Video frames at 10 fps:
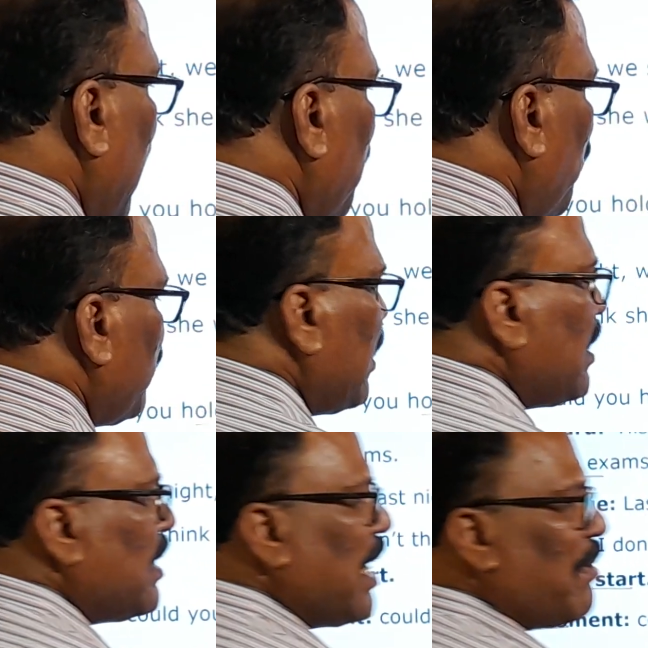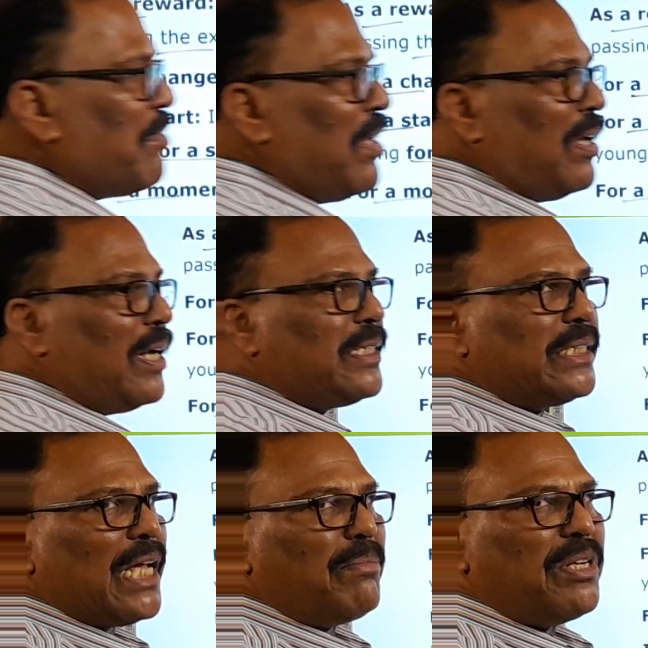the airport at a time. At a
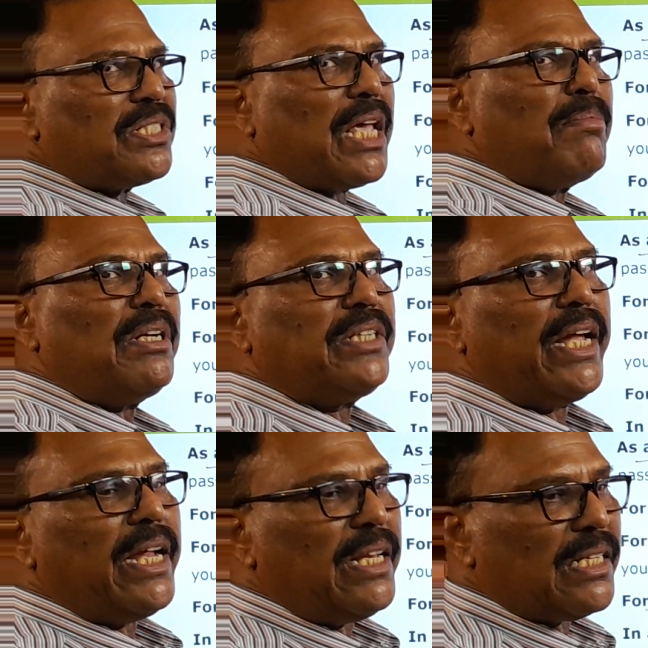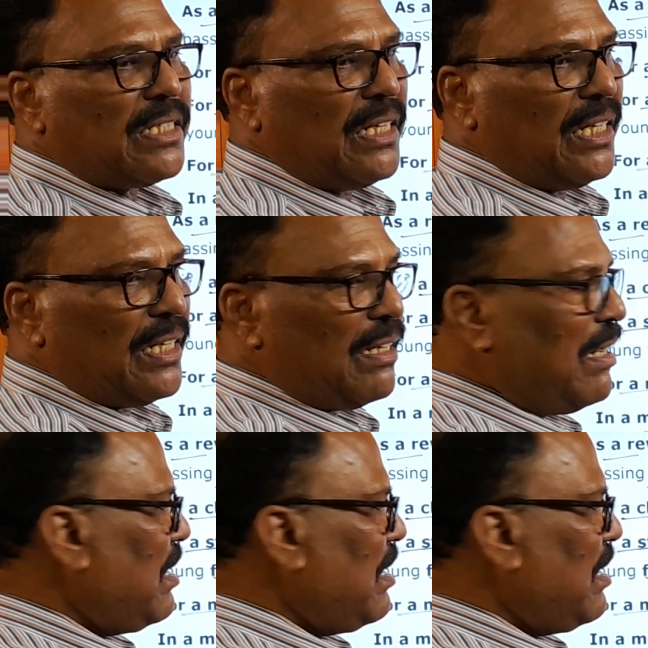time means simultaneously.